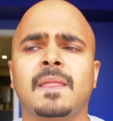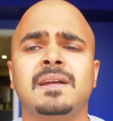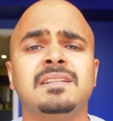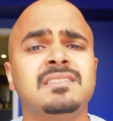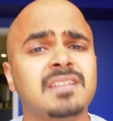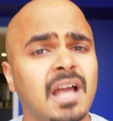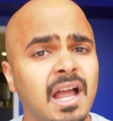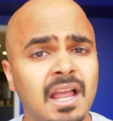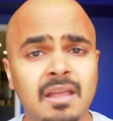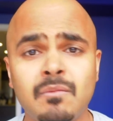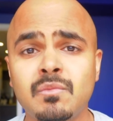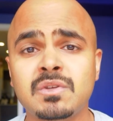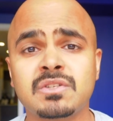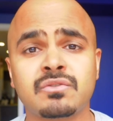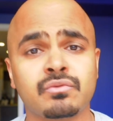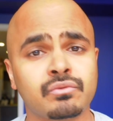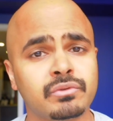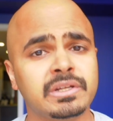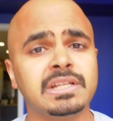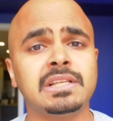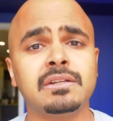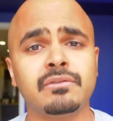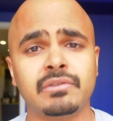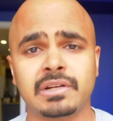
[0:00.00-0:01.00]
Time is
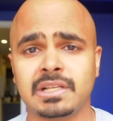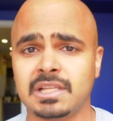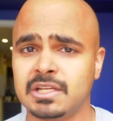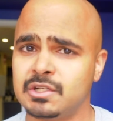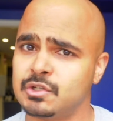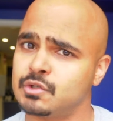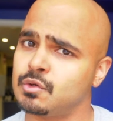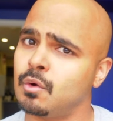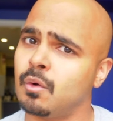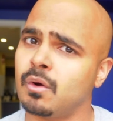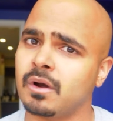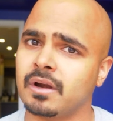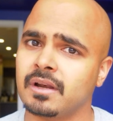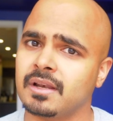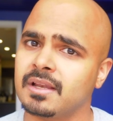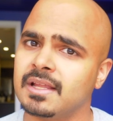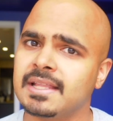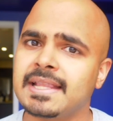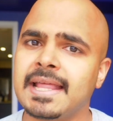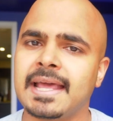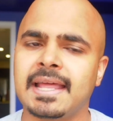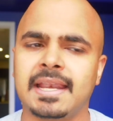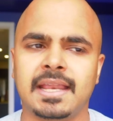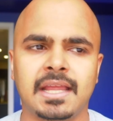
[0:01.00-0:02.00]
really really short.
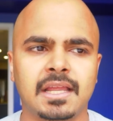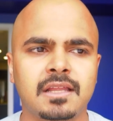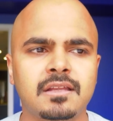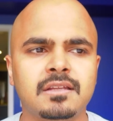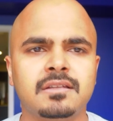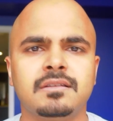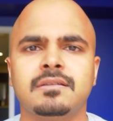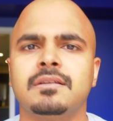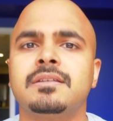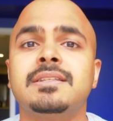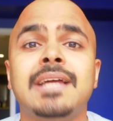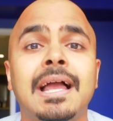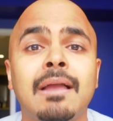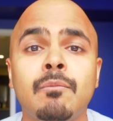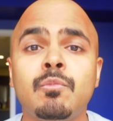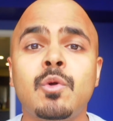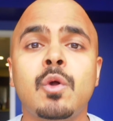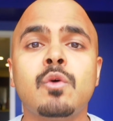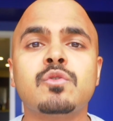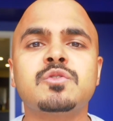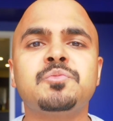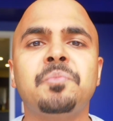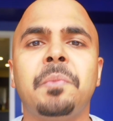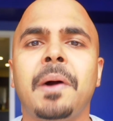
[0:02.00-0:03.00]
In that time
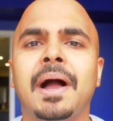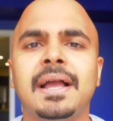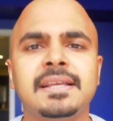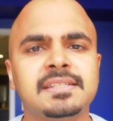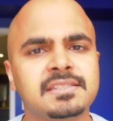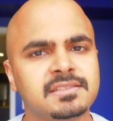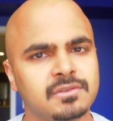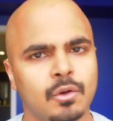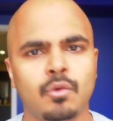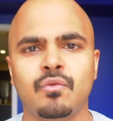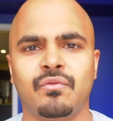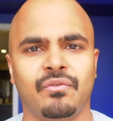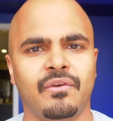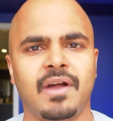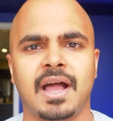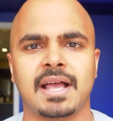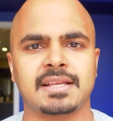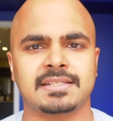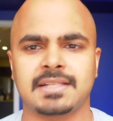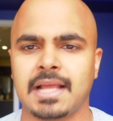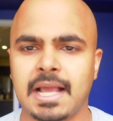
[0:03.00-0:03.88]
goes by so fast.